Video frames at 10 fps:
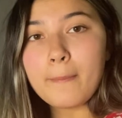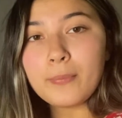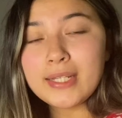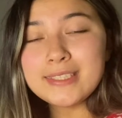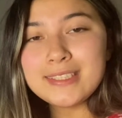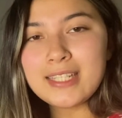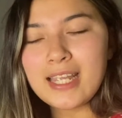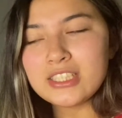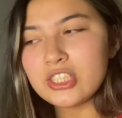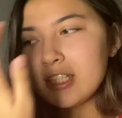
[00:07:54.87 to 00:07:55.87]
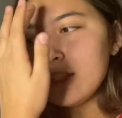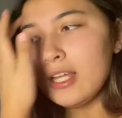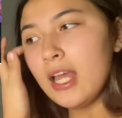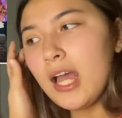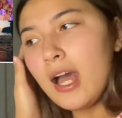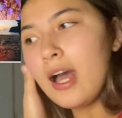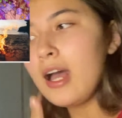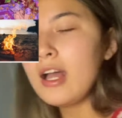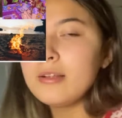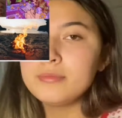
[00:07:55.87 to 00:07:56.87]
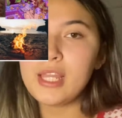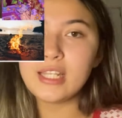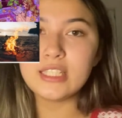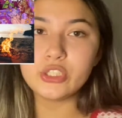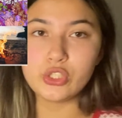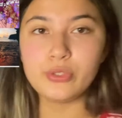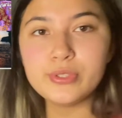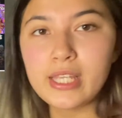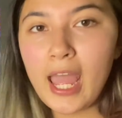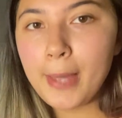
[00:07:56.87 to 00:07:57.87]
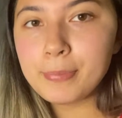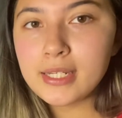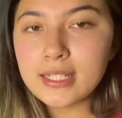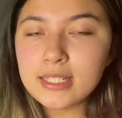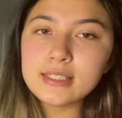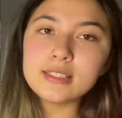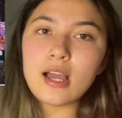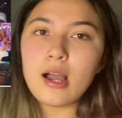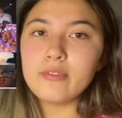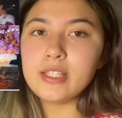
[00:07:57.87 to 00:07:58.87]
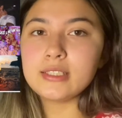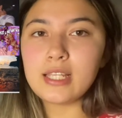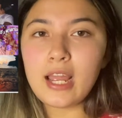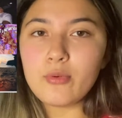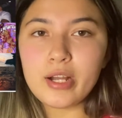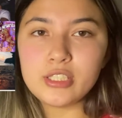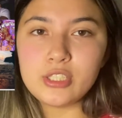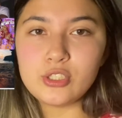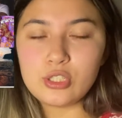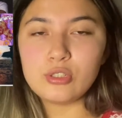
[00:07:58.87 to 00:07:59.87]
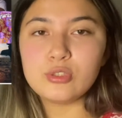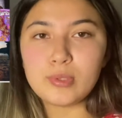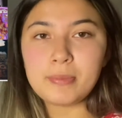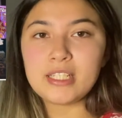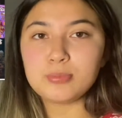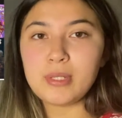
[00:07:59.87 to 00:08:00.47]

presentation, it is choose happiness. Obviously I want to choose what makes